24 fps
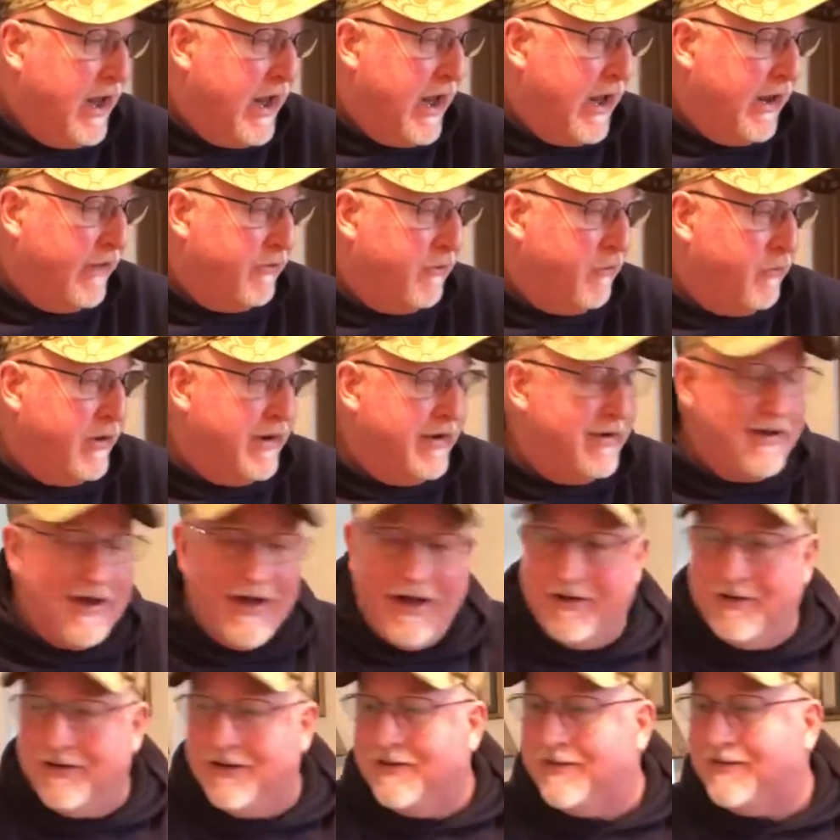And the
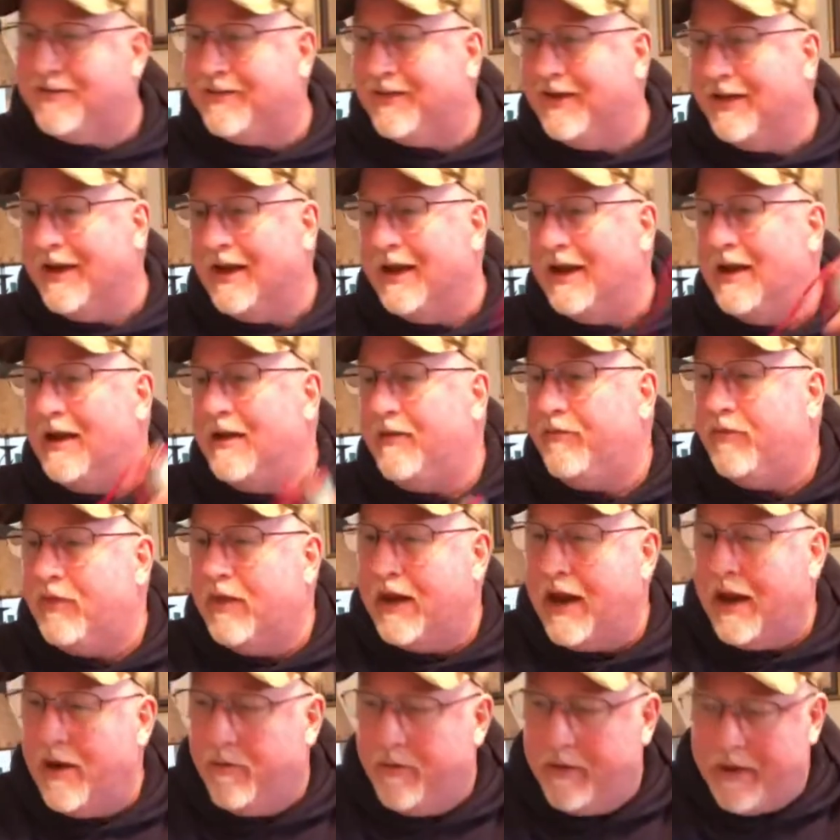redundancy
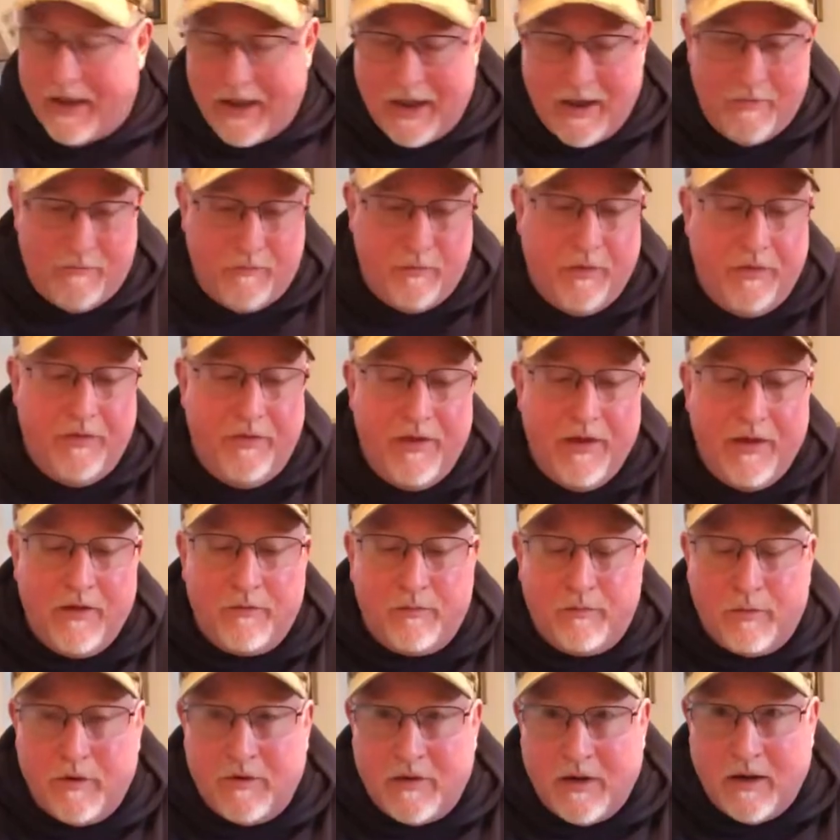that I would have with this
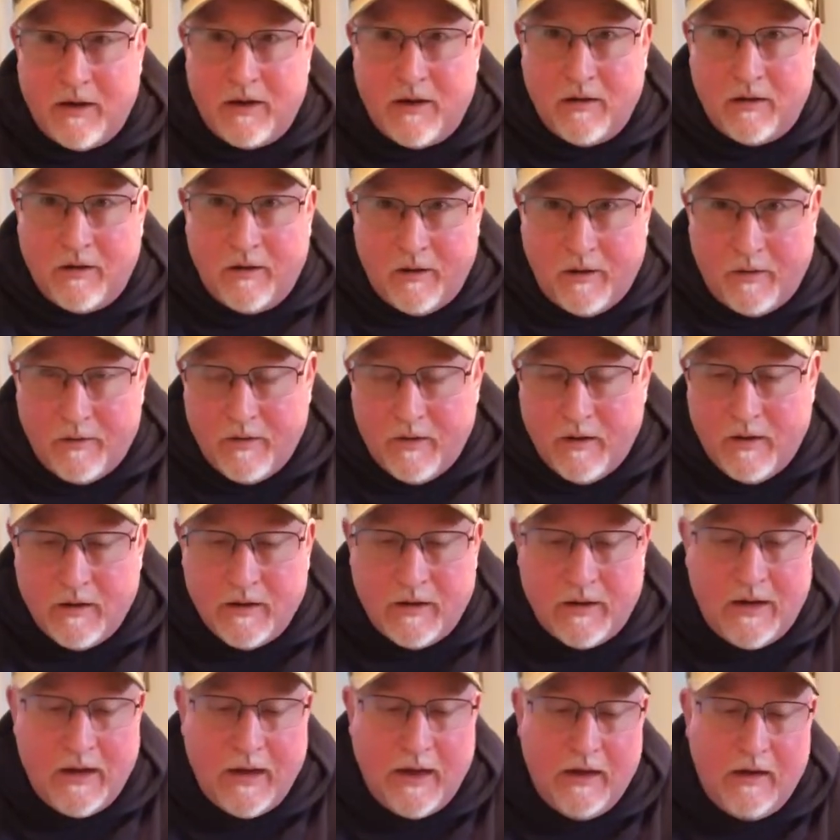particular
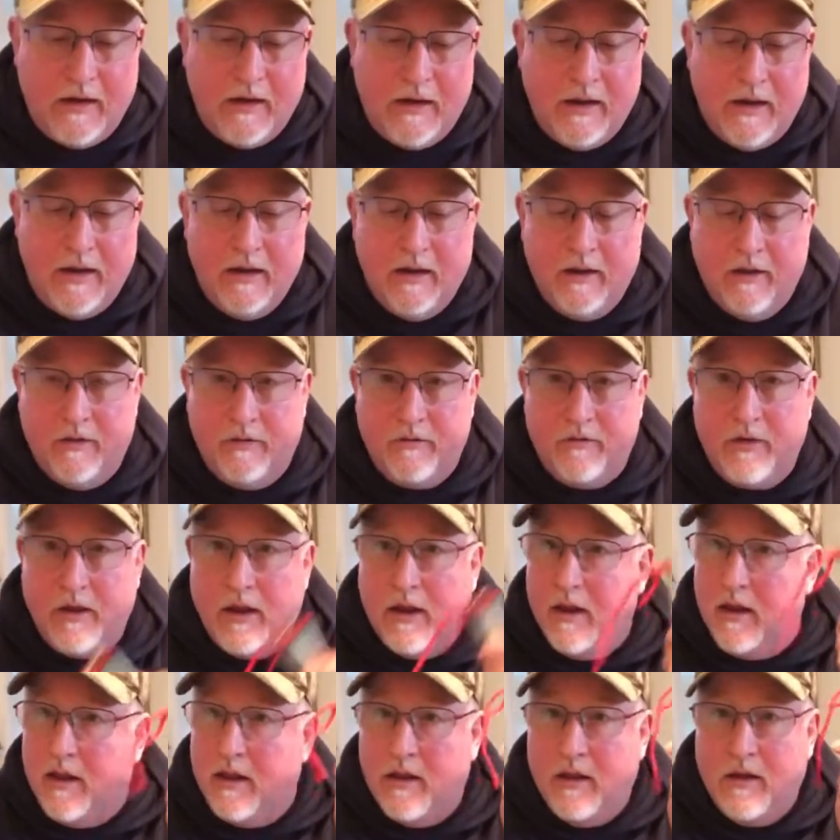kit is
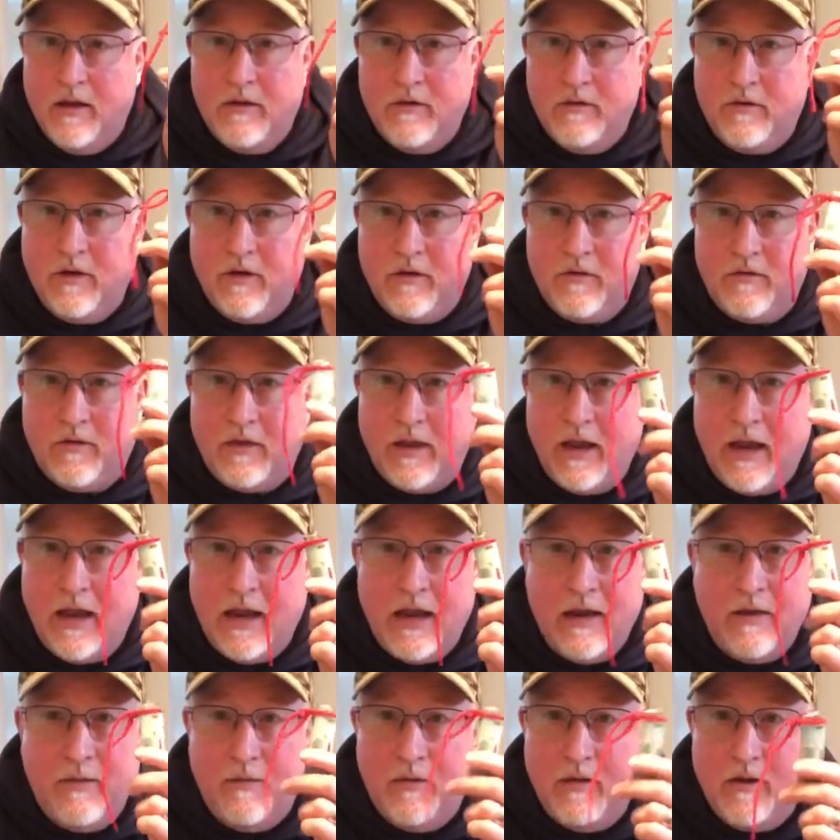just
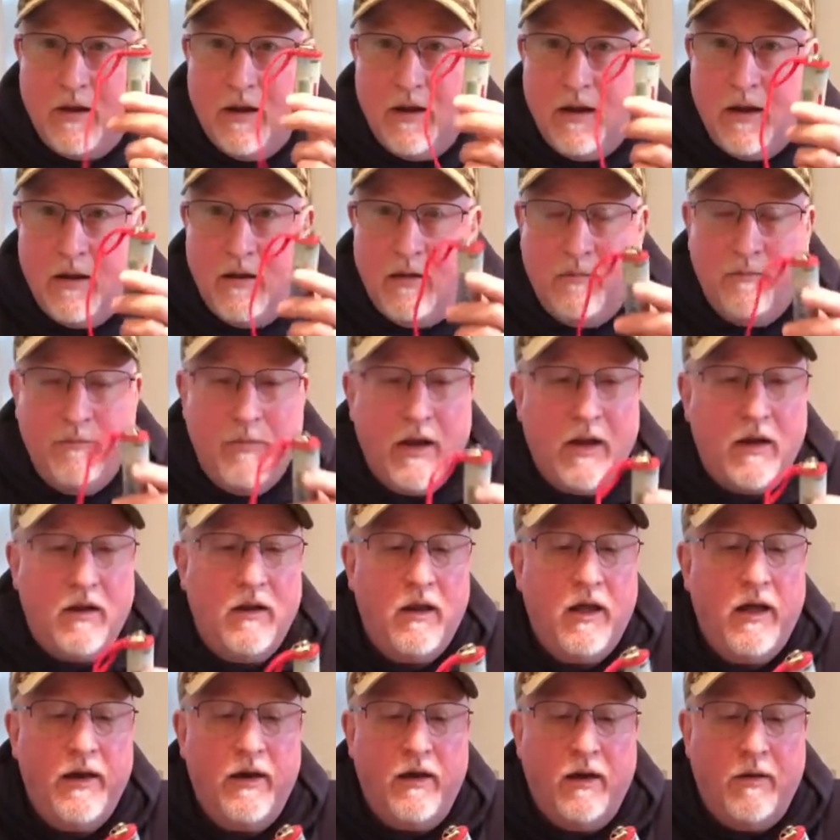a, a Bic
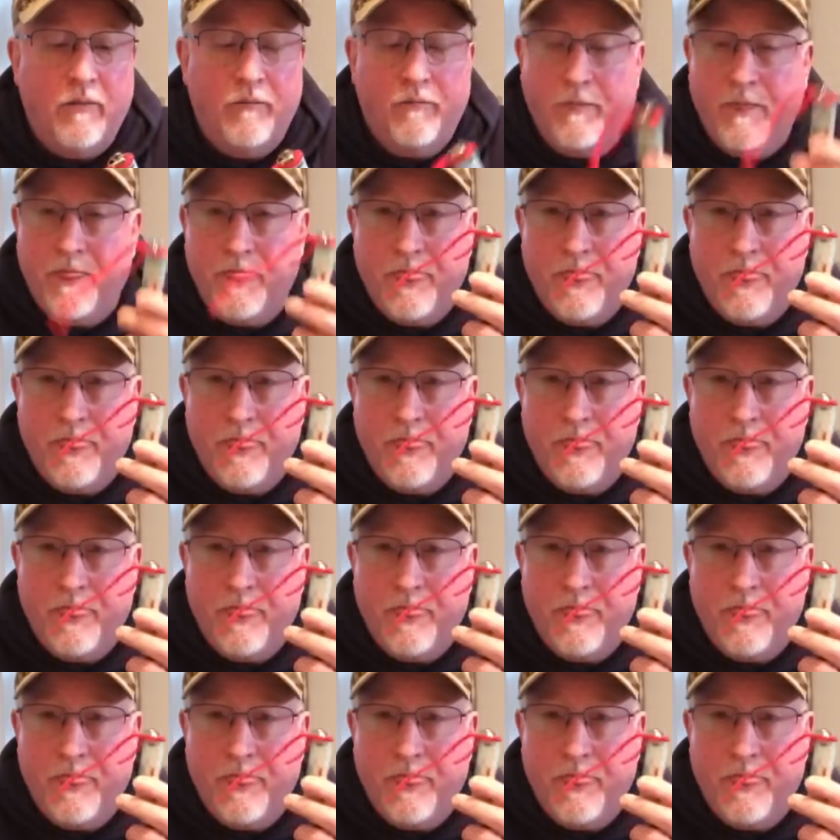lighter.